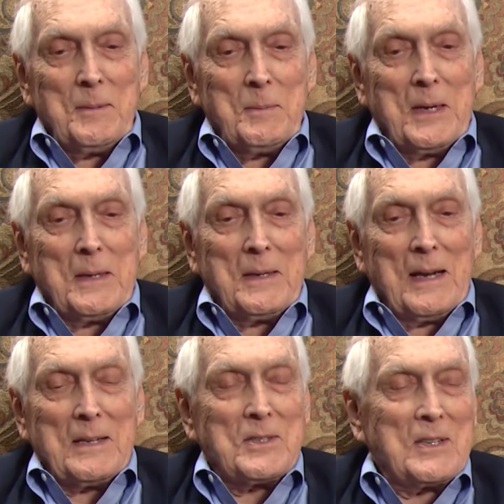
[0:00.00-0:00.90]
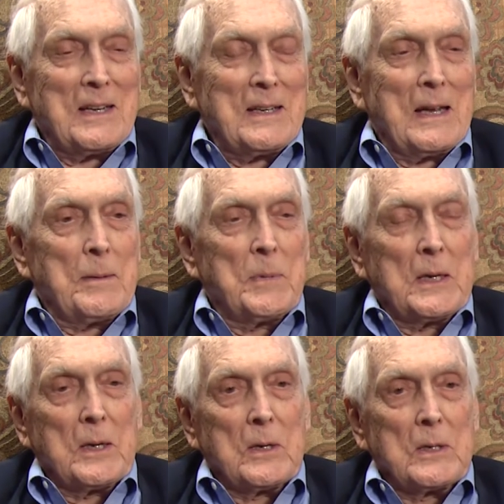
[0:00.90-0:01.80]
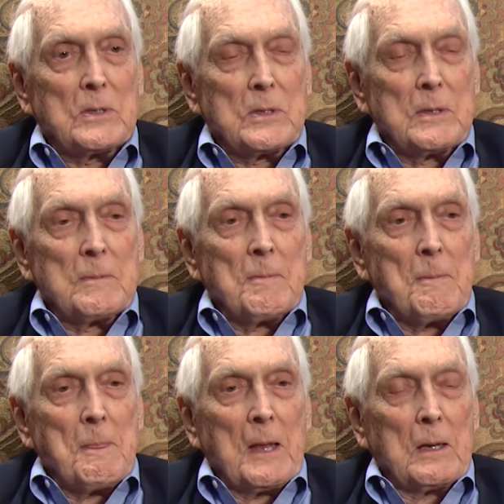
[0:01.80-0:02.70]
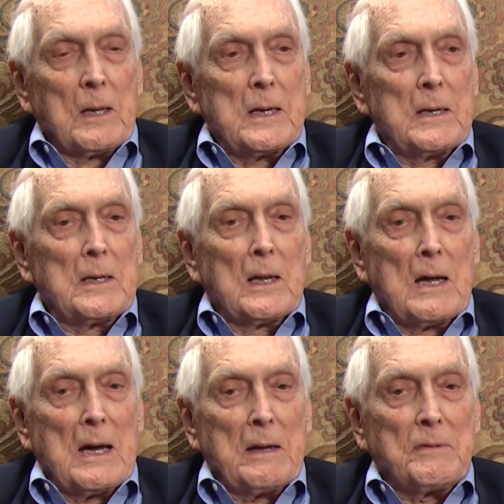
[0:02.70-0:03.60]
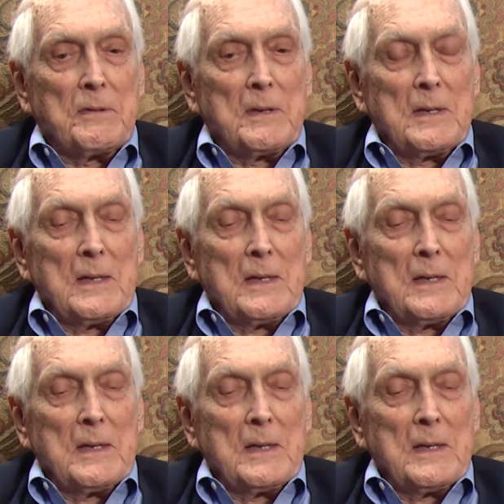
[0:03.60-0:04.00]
But I say that because late in life,